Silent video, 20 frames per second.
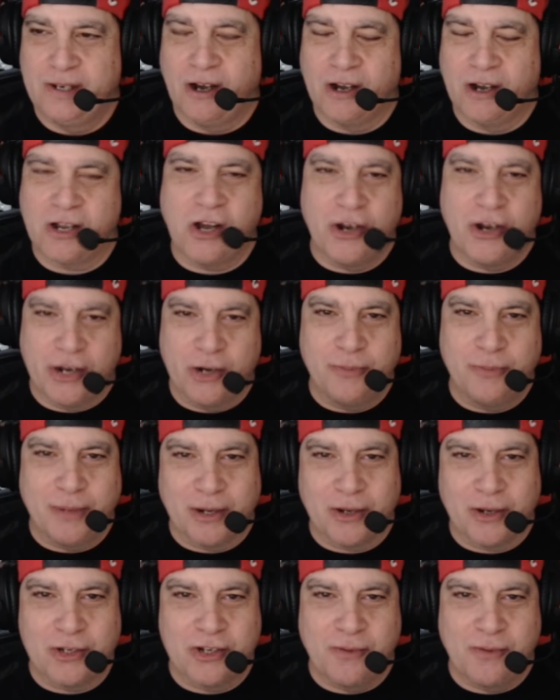can't help
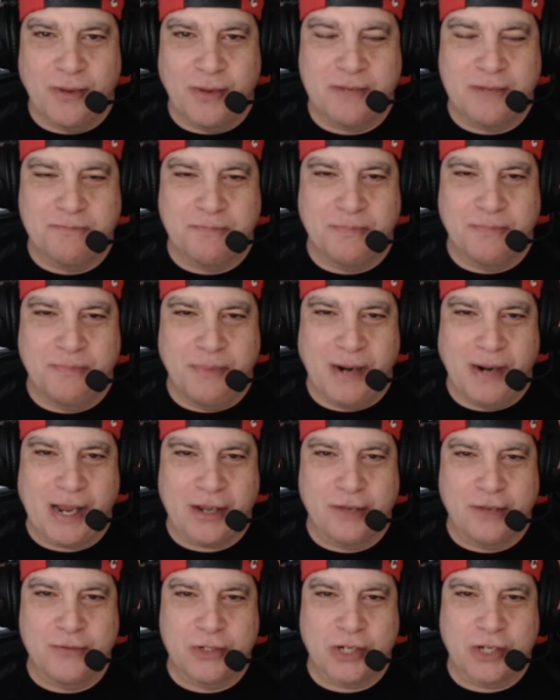it because of my
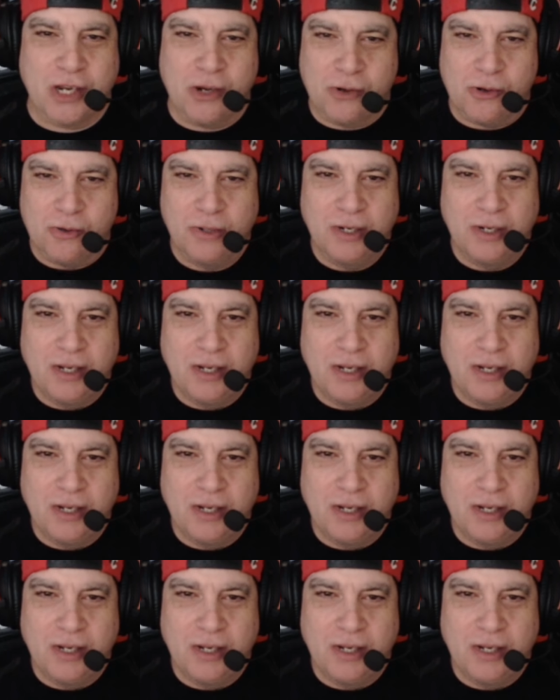lack of skill.